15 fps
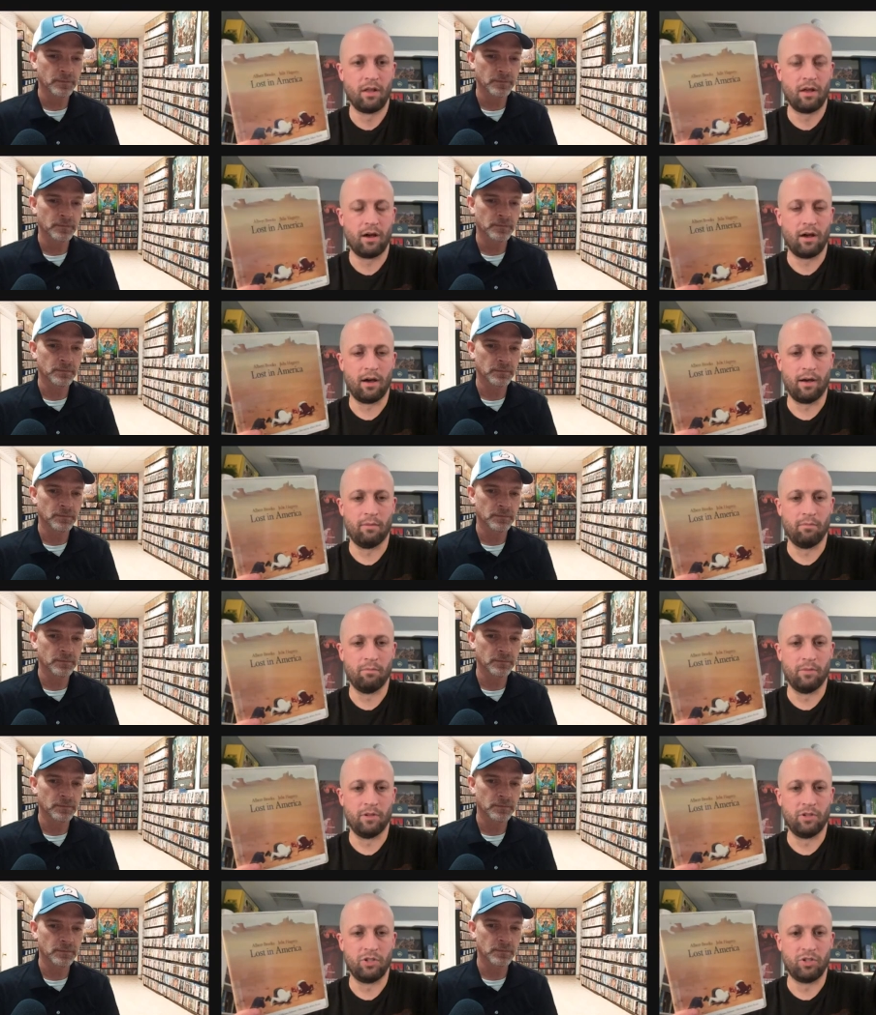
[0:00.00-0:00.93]

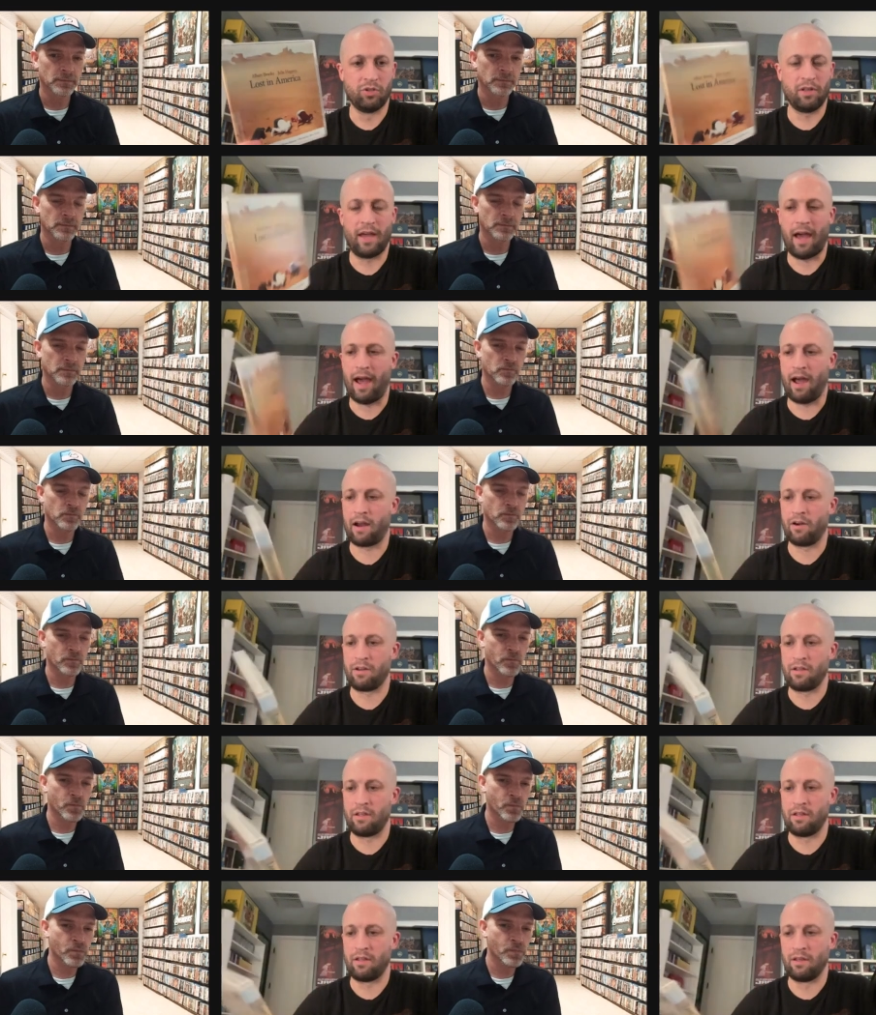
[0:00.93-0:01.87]
Speaker 1: Um, Julie
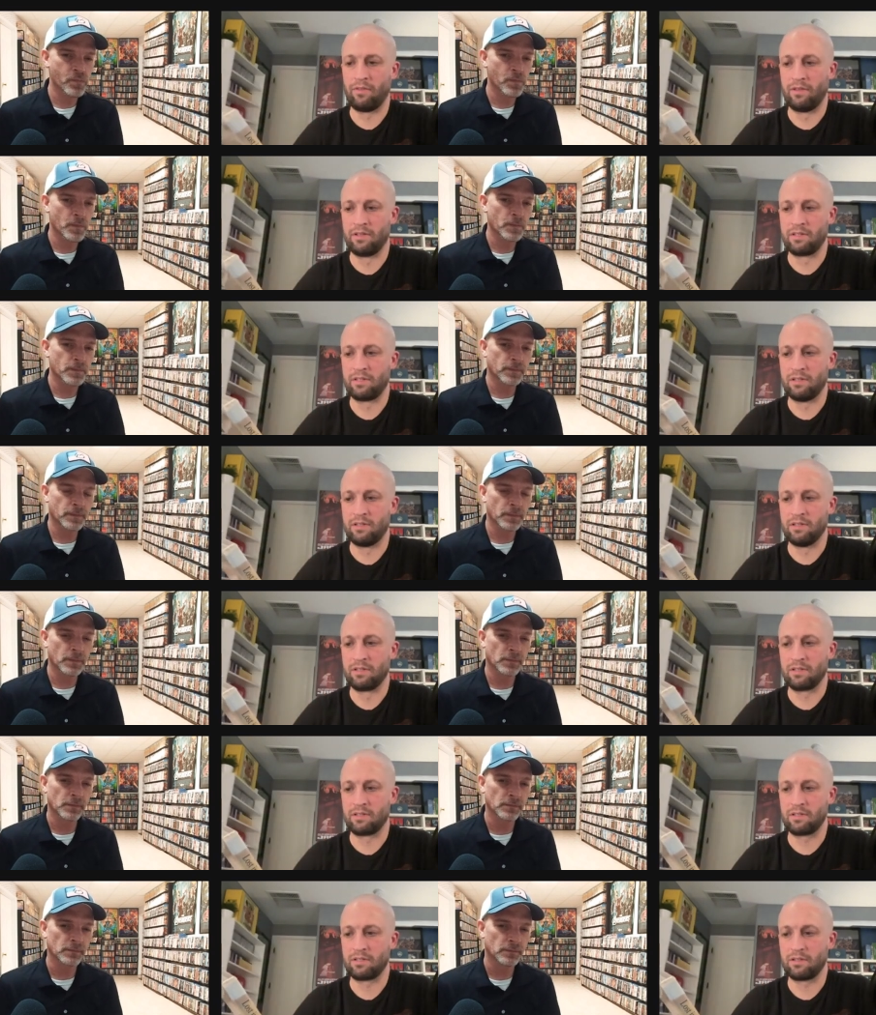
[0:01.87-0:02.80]
Haggerty in this
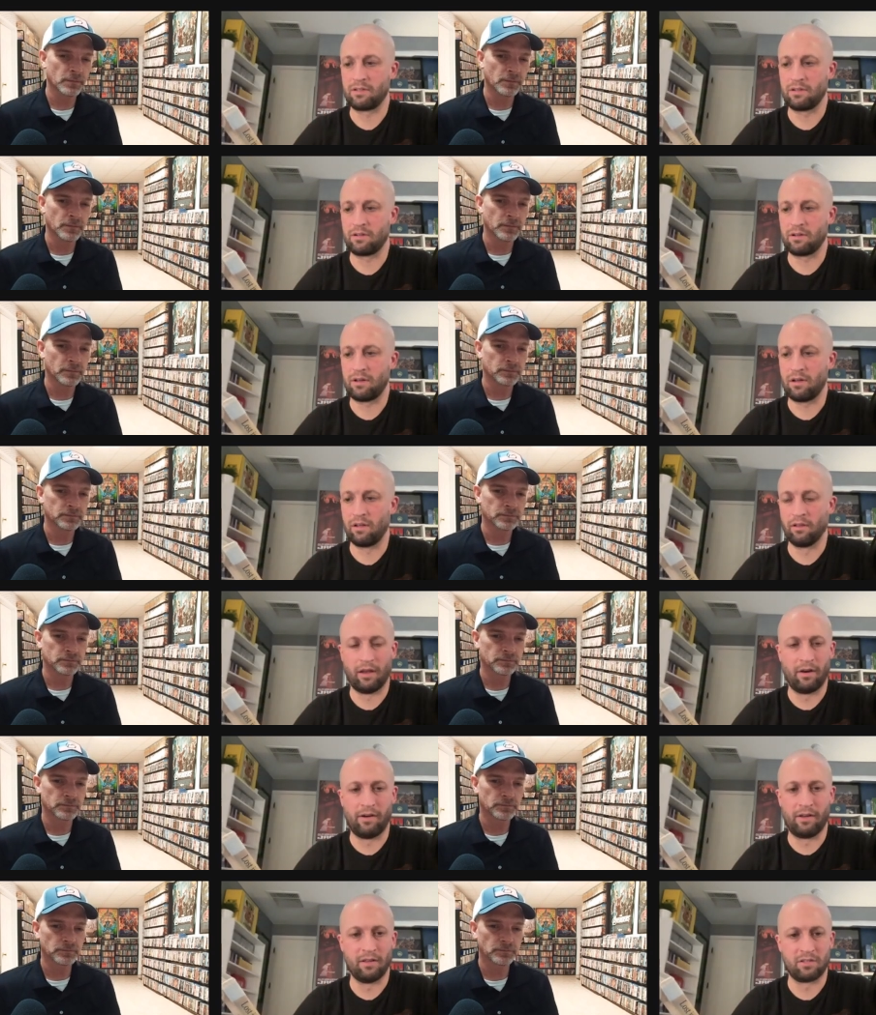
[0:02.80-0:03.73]
is
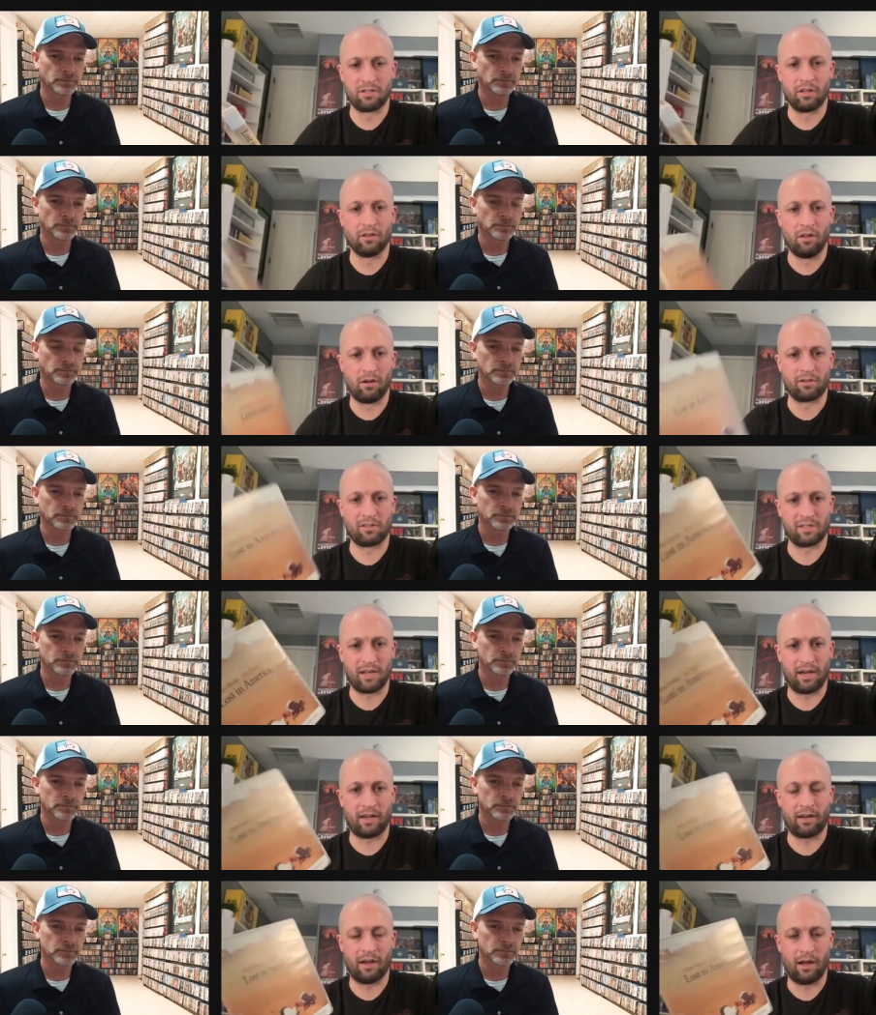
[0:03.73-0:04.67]
hilarious
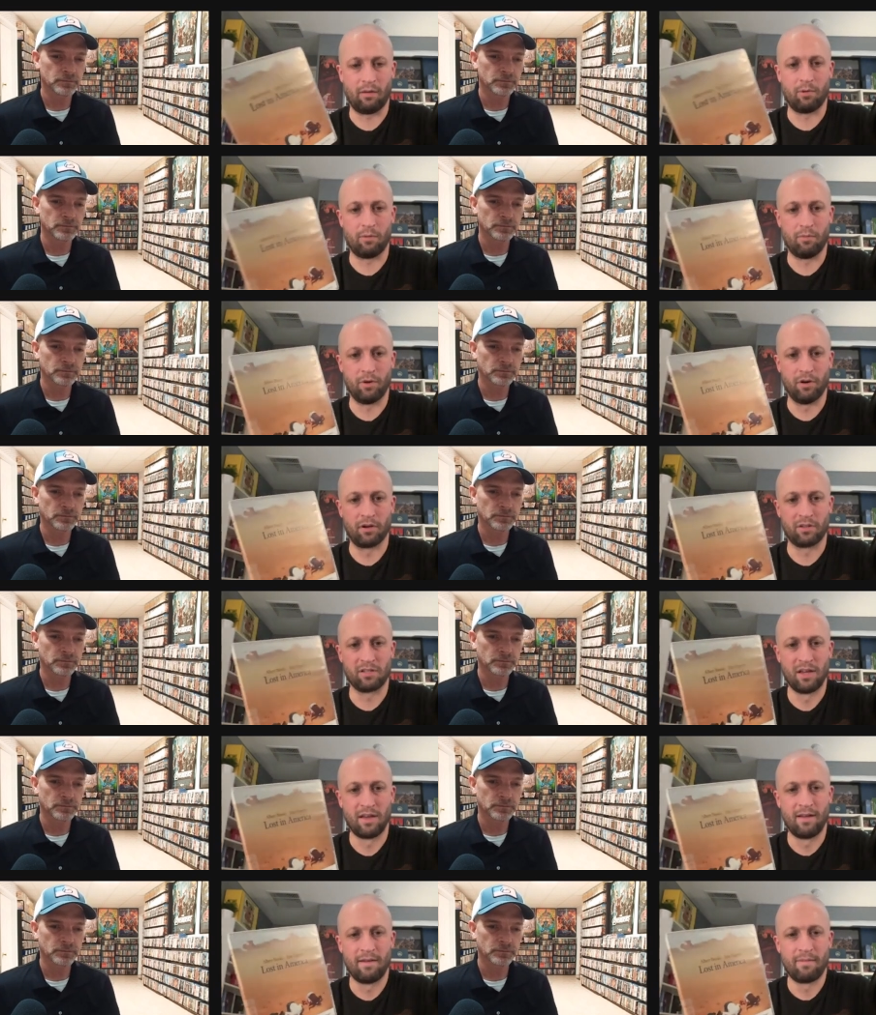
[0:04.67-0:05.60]
alongside Albert Brooks.
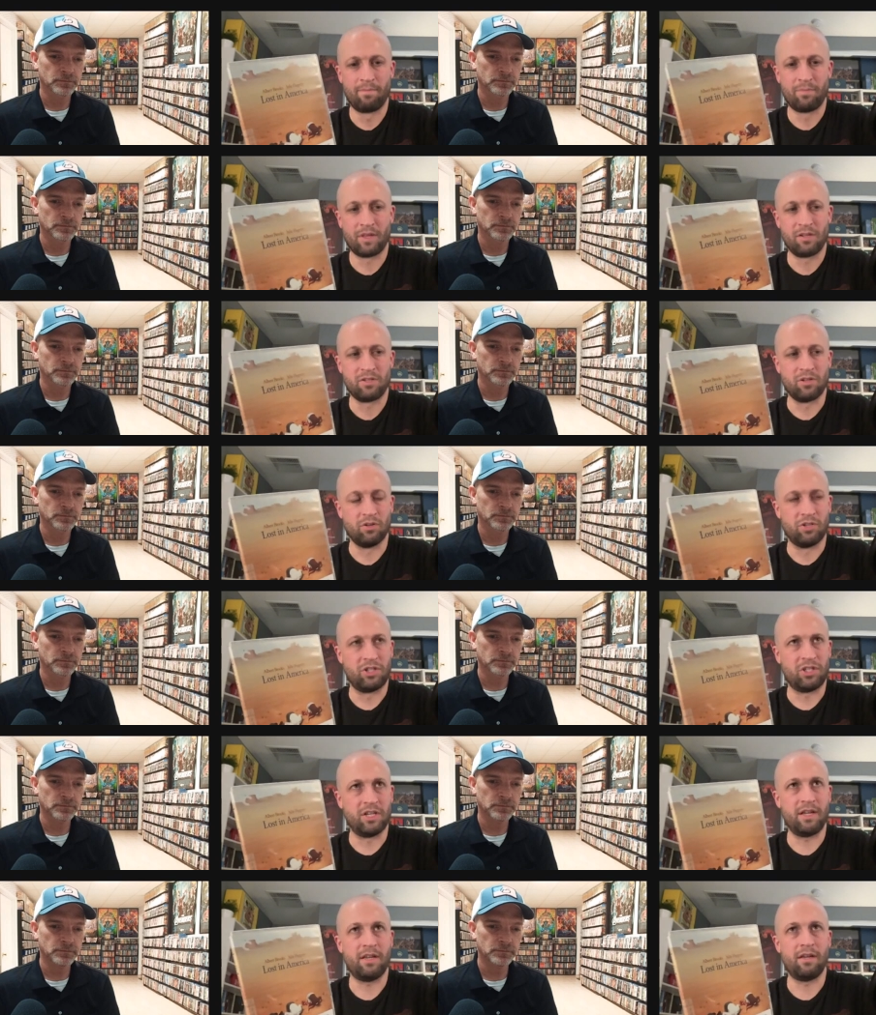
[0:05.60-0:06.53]
So
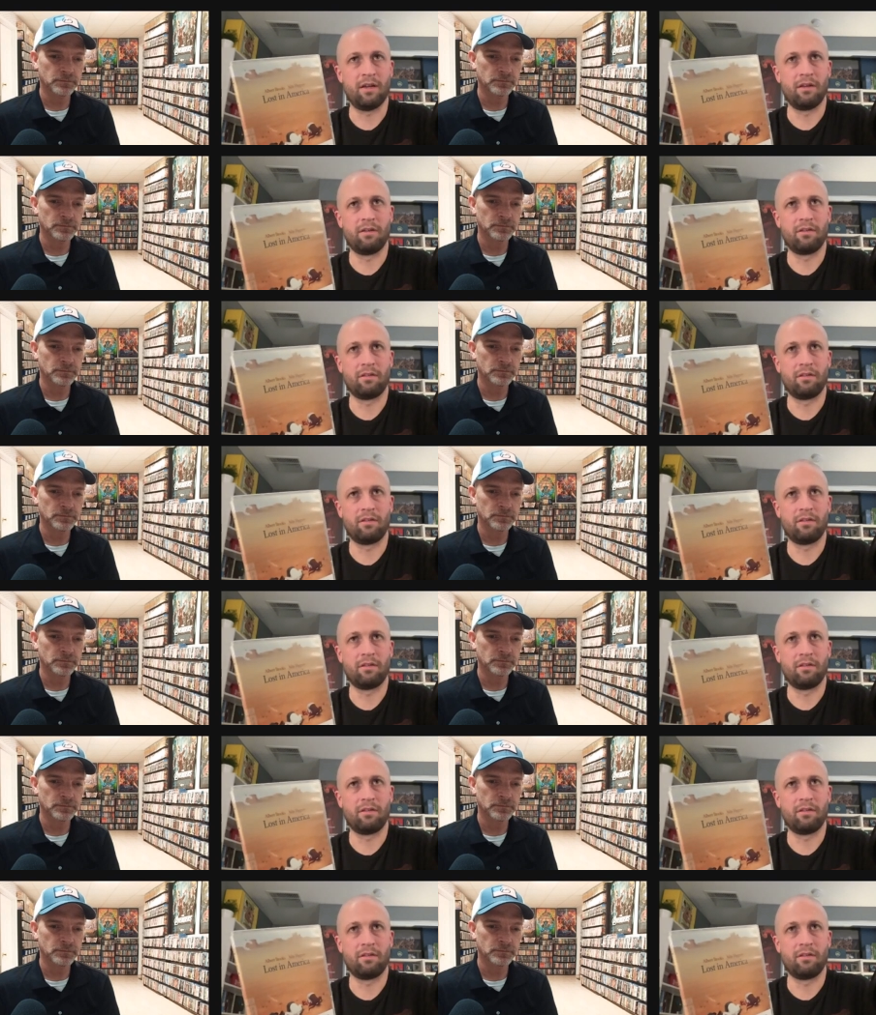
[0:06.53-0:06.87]
she,